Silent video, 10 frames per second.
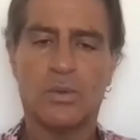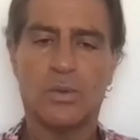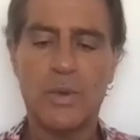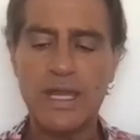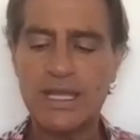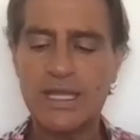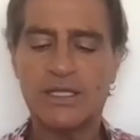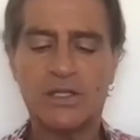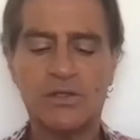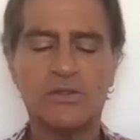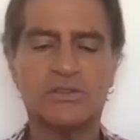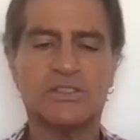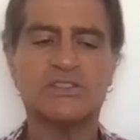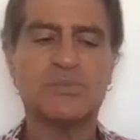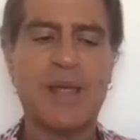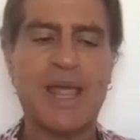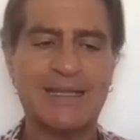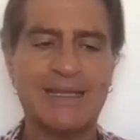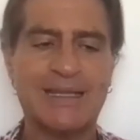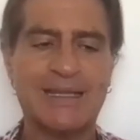we can use this
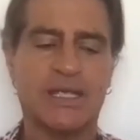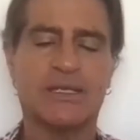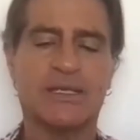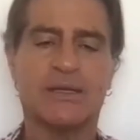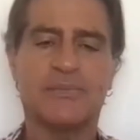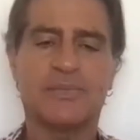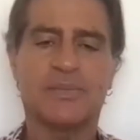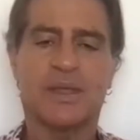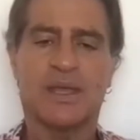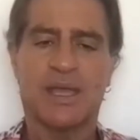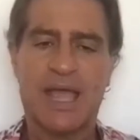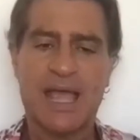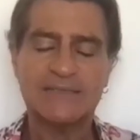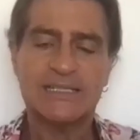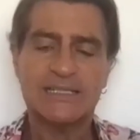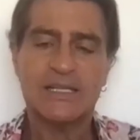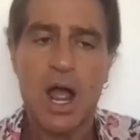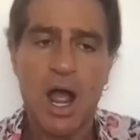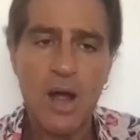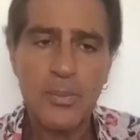pandemic as an
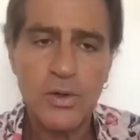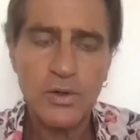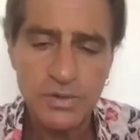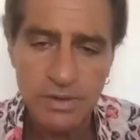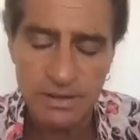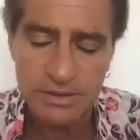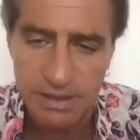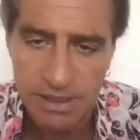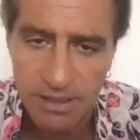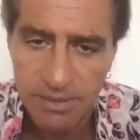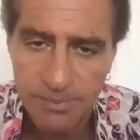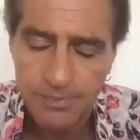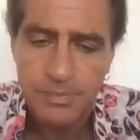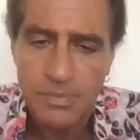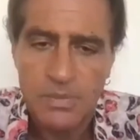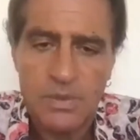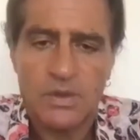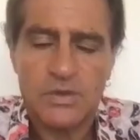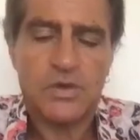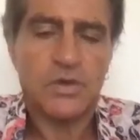opportunity
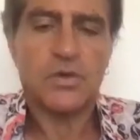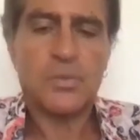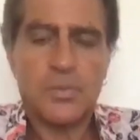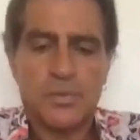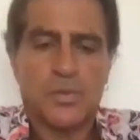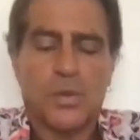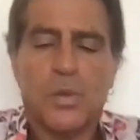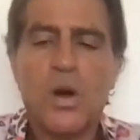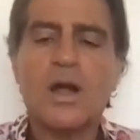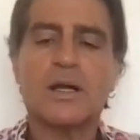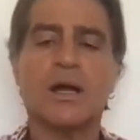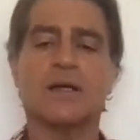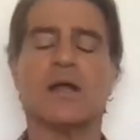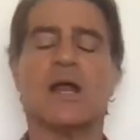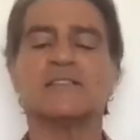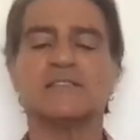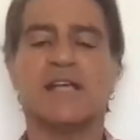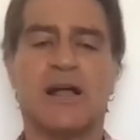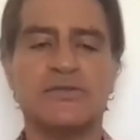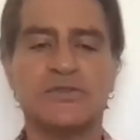to work on
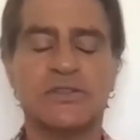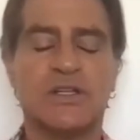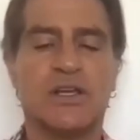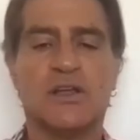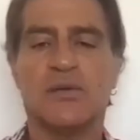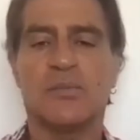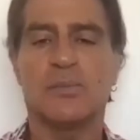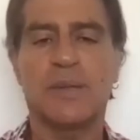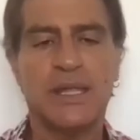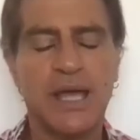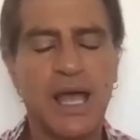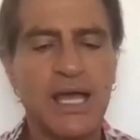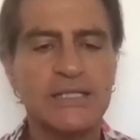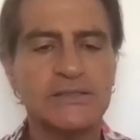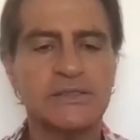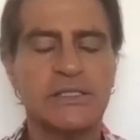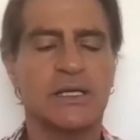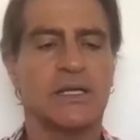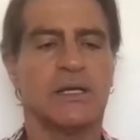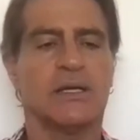ourselves because
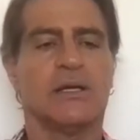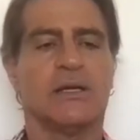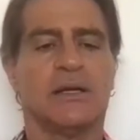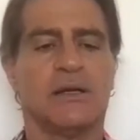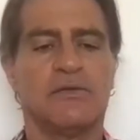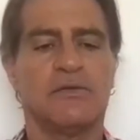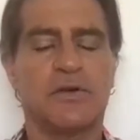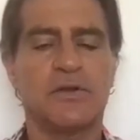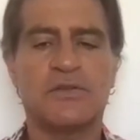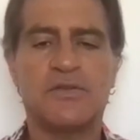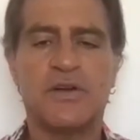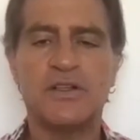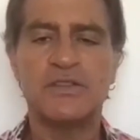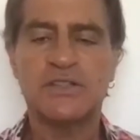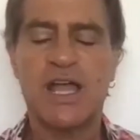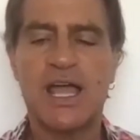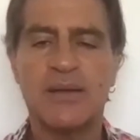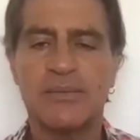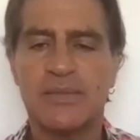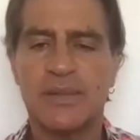for the first
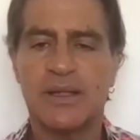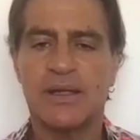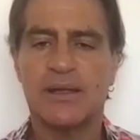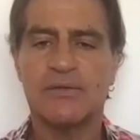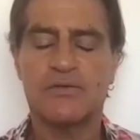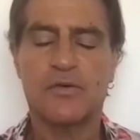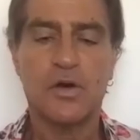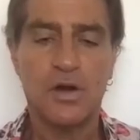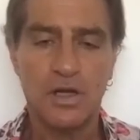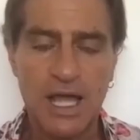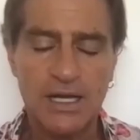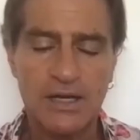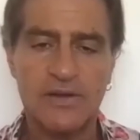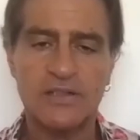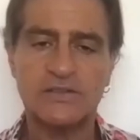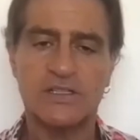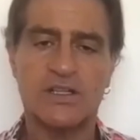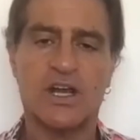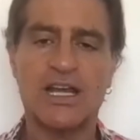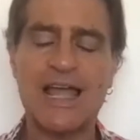time for a lot of us in
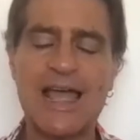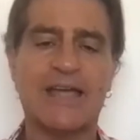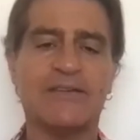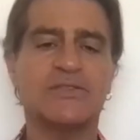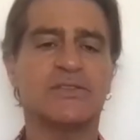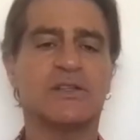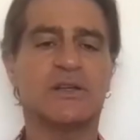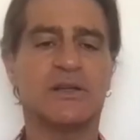our lives,